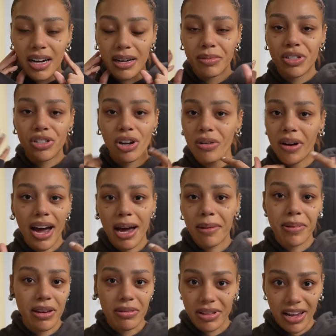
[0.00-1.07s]
I'm so
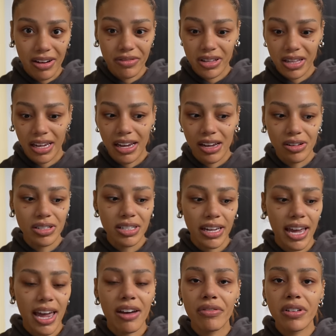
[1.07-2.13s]
happy with everything else
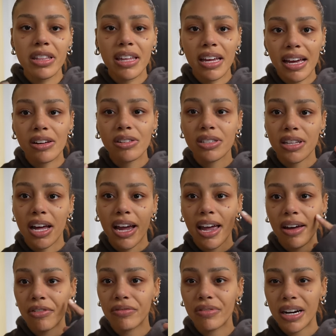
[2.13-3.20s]
like everything else that I
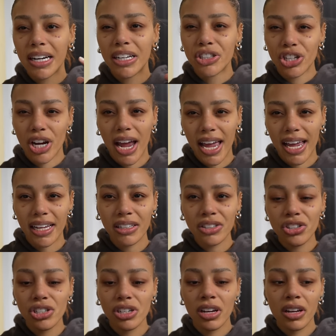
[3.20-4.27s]
ever really
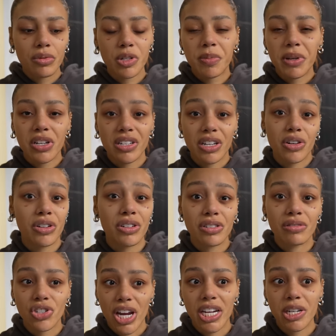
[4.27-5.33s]
changed was because I
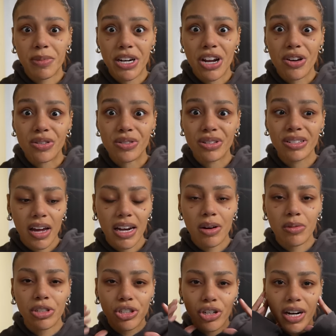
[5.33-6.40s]
couldn't change my nose and I
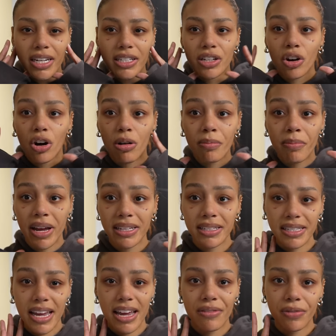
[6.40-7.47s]
was trying to
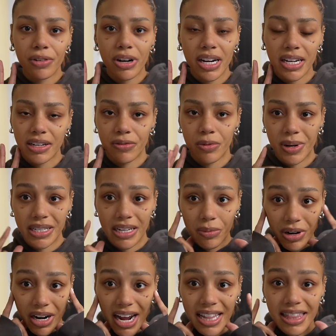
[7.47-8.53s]
compensate for it in different ways like
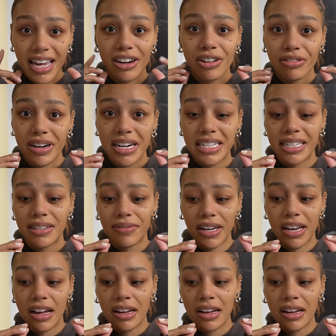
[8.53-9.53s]
when I had that crazy filler